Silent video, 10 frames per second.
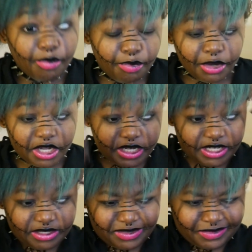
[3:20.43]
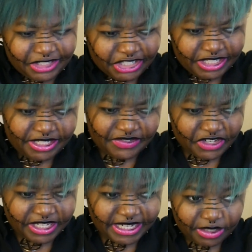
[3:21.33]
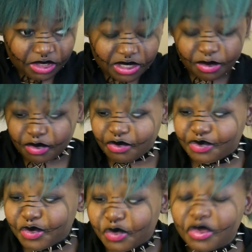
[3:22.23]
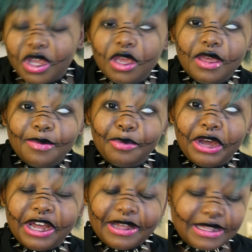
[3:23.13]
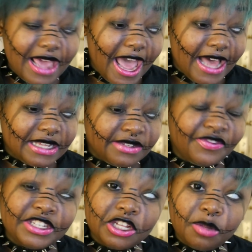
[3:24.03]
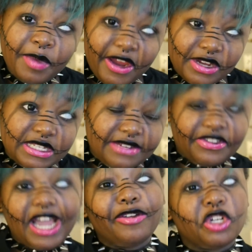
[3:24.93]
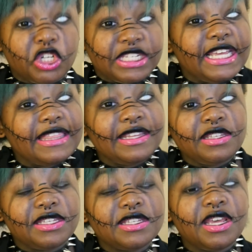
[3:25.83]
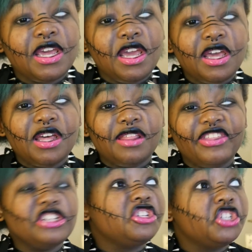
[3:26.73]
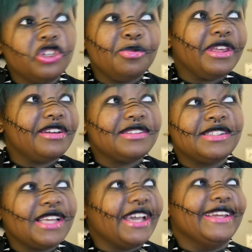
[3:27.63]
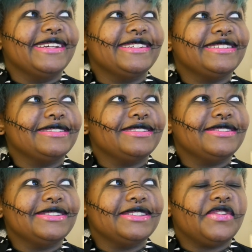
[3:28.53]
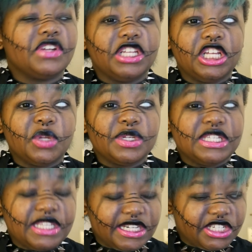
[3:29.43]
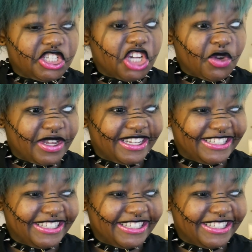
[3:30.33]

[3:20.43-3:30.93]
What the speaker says: But shit, it's falling now. But as physical appearance, if I were dressed like this, they'd shoot me on sight. For legal reasons, that is a joke.